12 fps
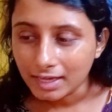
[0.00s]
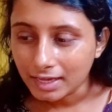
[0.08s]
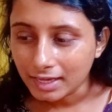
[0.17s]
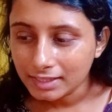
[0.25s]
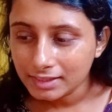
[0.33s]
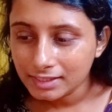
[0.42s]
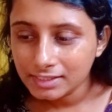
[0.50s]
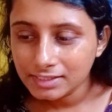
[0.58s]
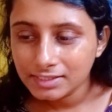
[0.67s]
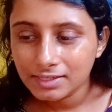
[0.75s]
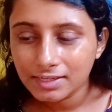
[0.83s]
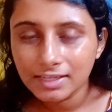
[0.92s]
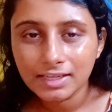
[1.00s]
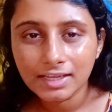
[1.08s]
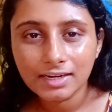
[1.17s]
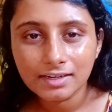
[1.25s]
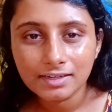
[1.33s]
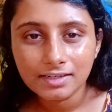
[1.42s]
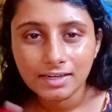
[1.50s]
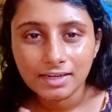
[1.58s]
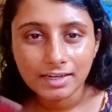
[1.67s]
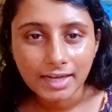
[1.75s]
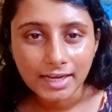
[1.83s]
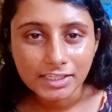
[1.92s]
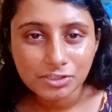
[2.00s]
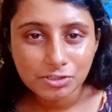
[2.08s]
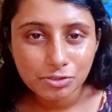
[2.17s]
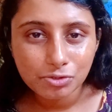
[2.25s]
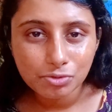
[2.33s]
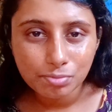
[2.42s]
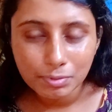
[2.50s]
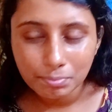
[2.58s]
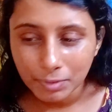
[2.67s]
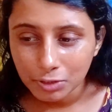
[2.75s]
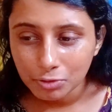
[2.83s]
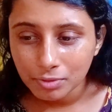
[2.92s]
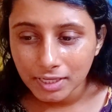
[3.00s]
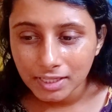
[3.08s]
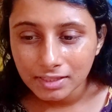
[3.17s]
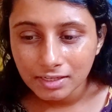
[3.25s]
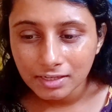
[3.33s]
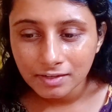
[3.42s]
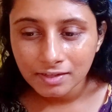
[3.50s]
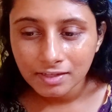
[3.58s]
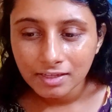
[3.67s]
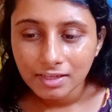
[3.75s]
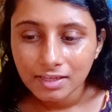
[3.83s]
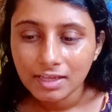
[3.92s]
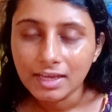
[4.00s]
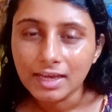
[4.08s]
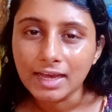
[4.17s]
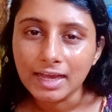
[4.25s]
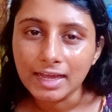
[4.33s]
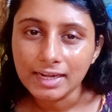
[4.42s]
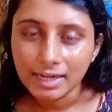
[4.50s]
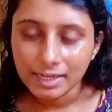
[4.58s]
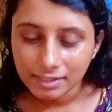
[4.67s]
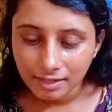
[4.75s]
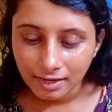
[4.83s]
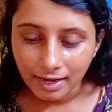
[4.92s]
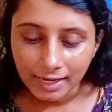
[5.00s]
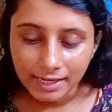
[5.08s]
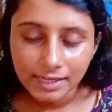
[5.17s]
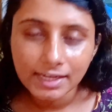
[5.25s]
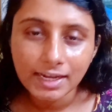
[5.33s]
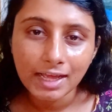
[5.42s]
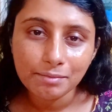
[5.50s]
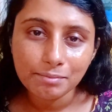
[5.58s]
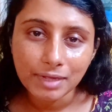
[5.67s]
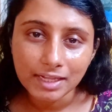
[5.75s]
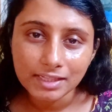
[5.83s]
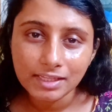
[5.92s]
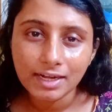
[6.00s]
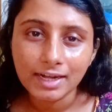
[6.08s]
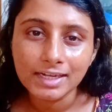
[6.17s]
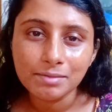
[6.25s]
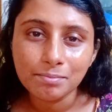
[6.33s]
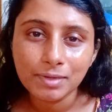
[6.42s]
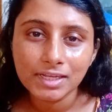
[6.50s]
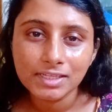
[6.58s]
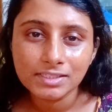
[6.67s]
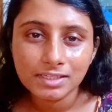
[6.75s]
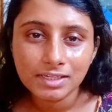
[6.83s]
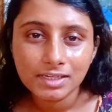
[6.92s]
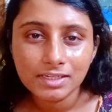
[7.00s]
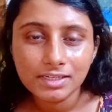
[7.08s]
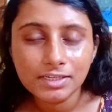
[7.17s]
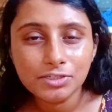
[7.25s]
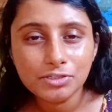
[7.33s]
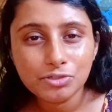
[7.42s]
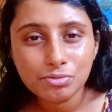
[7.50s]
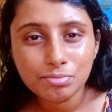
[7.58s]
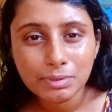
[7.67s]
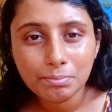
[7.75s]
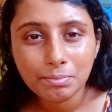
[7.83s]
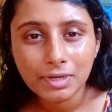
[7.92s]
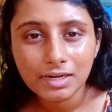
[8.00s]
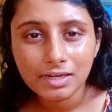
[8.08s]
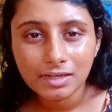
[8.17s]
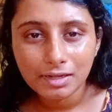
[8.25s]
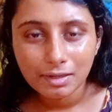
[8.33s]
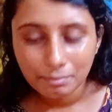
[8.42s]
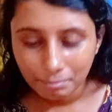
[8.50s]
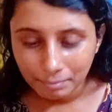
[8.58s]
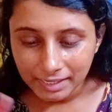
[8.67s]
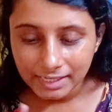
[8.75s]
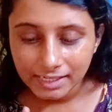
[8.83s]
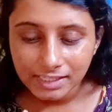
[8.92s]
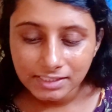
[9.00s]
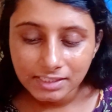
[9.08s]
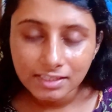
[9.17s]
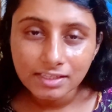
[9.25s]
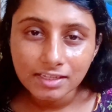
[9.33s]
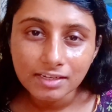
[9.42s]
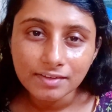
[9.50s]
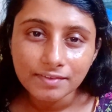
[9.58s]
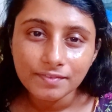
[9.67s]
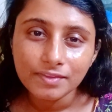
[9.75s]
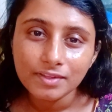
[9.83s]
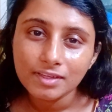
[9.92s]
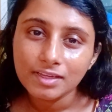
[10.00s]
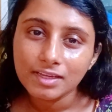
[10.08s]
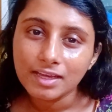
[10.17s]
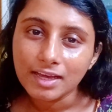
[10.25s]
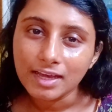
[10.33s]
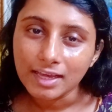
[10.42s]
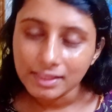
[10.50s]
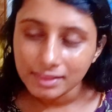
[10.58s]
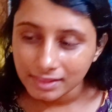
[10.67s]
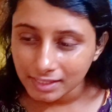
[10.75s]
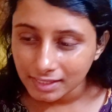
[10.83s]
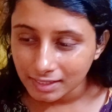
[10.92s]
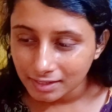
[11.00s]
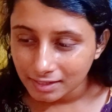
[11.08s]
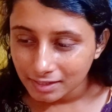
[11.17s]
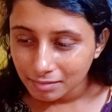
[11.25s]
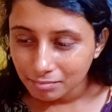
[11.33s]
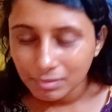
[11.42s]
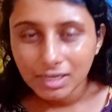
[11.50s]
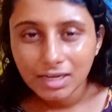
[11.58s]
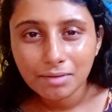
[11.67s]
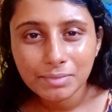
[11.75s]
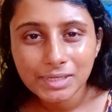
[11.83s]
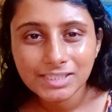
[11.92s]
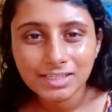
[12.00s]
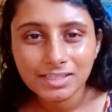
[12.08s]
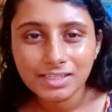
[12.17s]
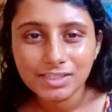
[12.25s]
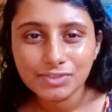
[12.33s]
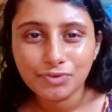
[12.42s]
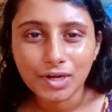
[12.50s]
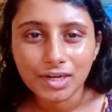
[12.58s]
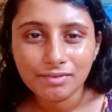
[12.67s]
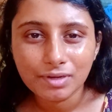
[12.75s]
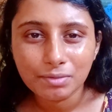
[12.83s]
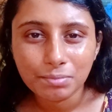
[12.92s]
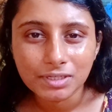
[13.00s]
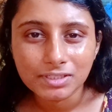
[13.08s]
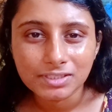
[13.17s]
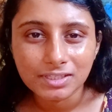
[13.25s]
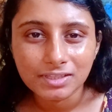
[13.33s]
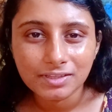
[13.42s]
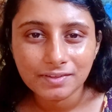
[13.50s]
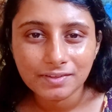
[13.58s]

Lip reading: And this string, ties two people together, and at the right time, at the right place, these two people meet each other and they become each other's forever person.